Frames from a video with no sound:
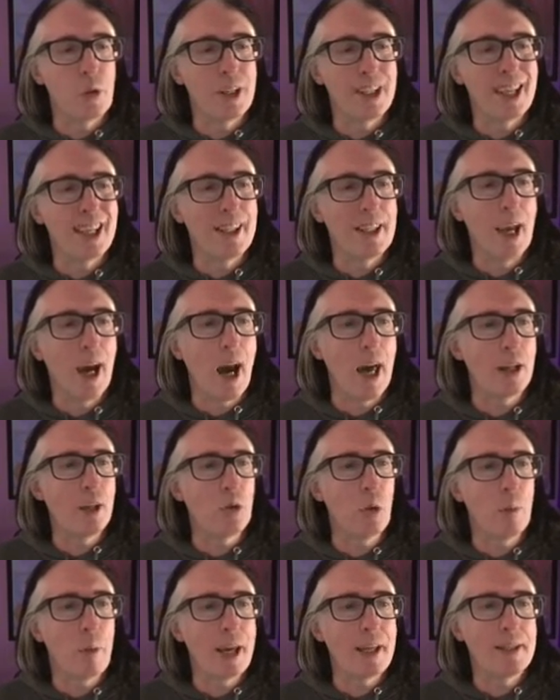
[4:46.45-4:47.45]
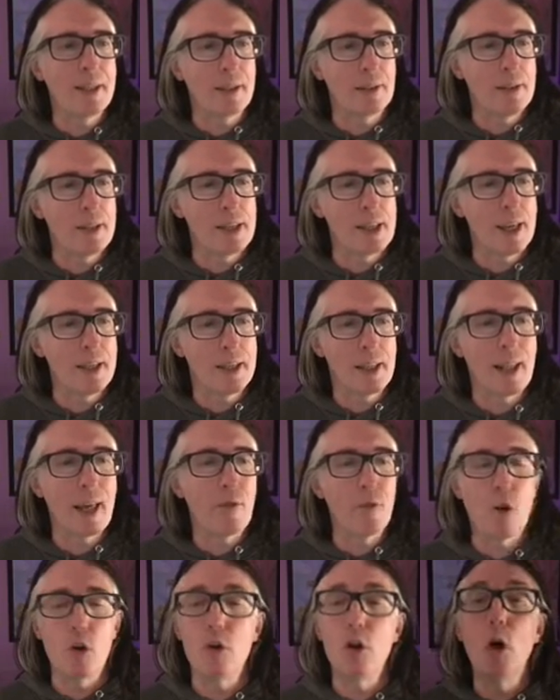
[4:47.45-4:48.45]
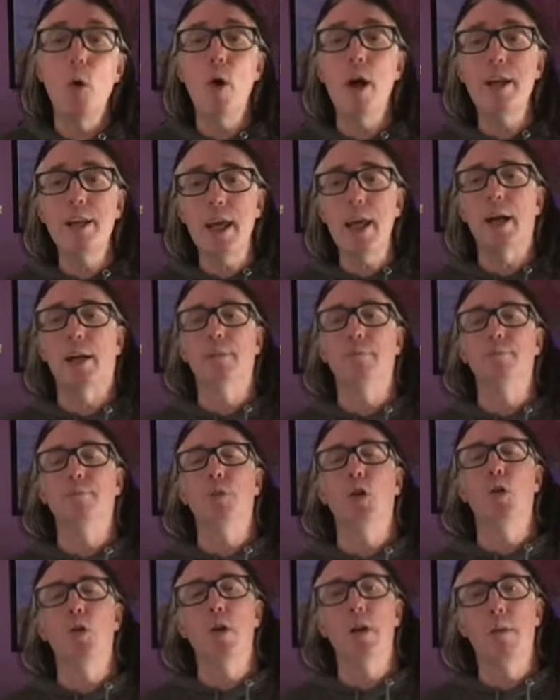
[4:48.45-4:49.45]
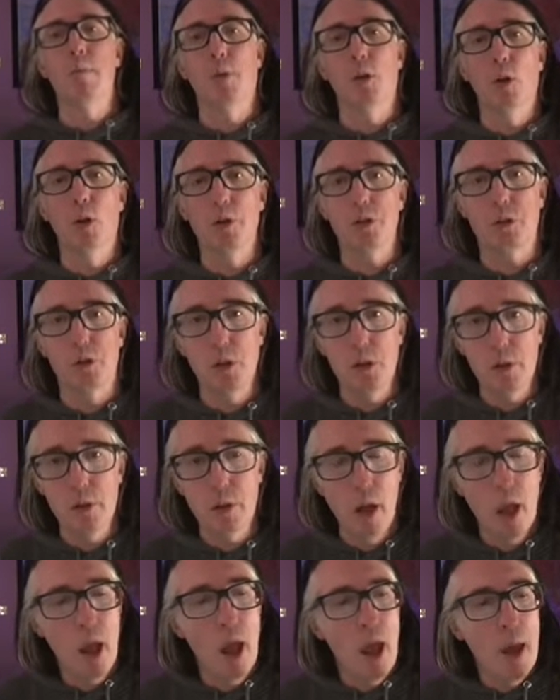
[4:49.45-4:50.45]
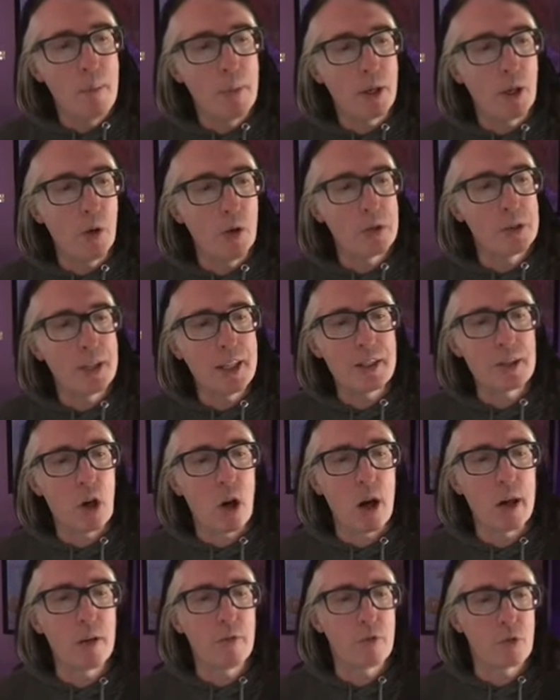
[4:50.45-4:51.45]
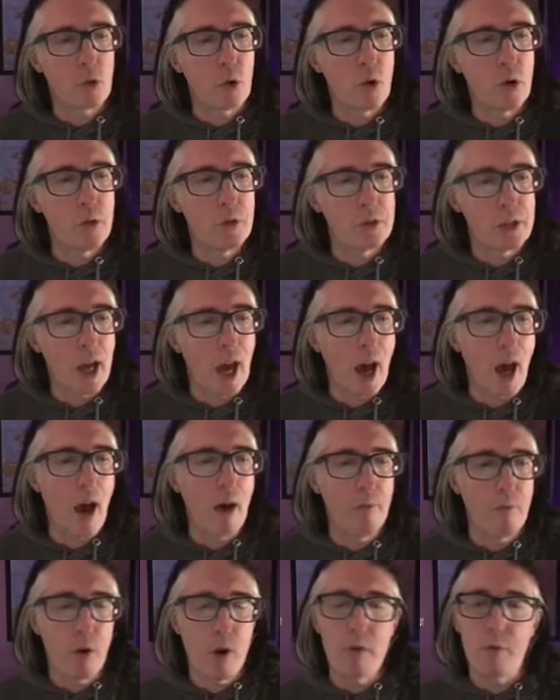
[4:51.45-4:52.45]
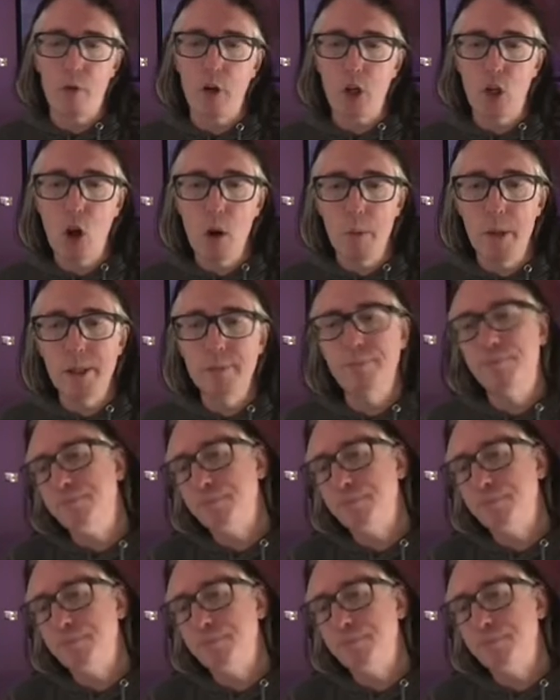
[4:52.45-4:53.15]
Indeed, the article basically says that they've got no idea who it belongs to, because these kind of drones are very, very common.